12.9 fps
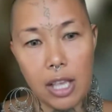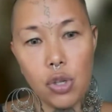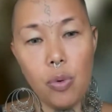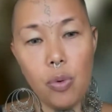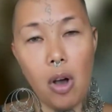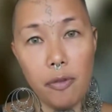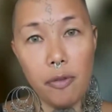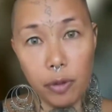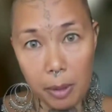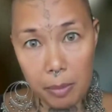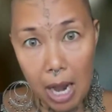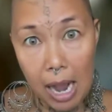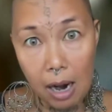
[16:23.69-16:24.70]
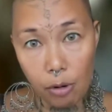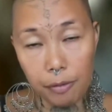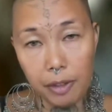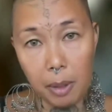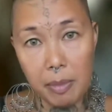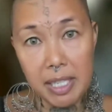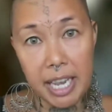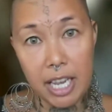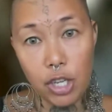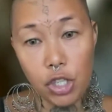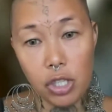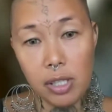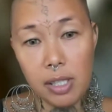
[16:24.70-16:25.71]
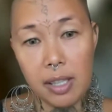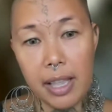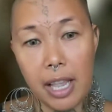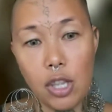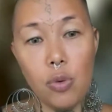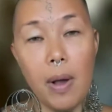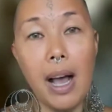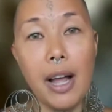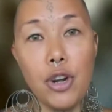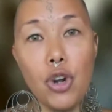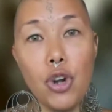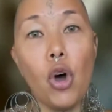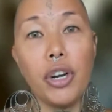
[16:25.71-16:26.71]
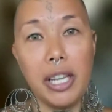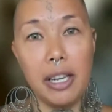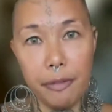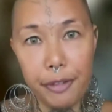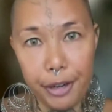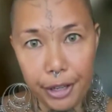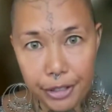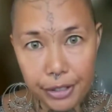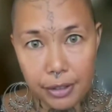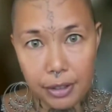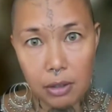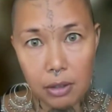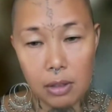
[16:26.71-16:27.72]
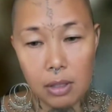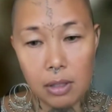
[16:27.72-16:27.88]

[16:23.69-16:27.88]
that you are of limitations, that you are not infinite,